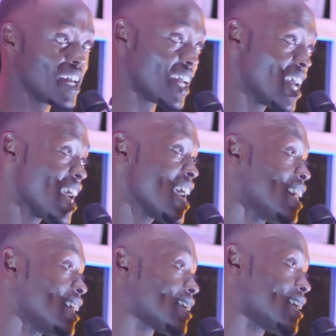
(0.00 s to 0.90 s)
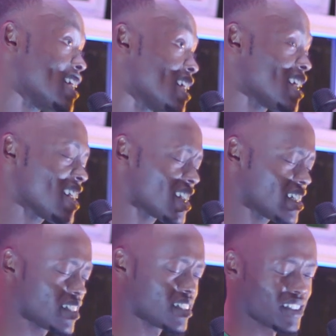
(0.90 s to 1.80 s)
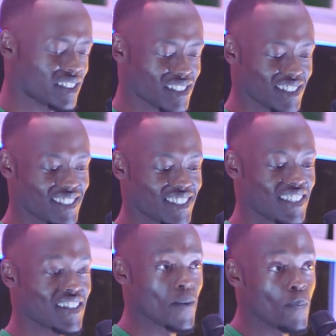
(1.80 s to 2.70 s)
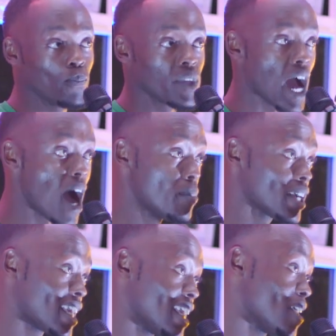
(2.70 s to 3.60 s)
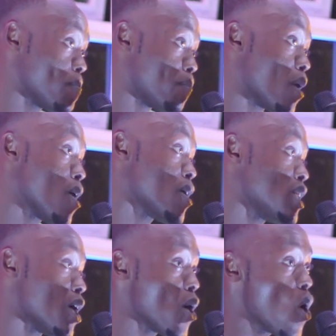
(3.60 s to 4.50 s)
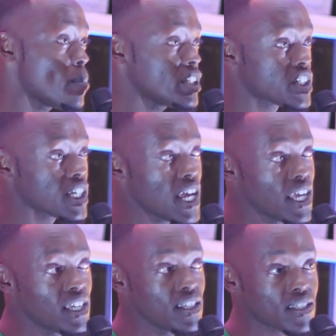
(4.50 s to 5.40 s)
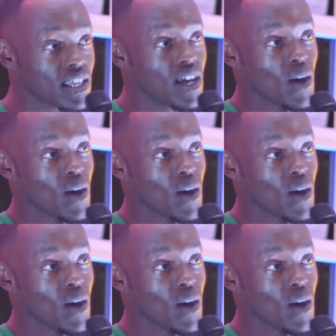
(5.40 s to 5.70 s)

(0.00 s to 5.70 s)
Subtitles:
endlessly. I'ma keep on my chains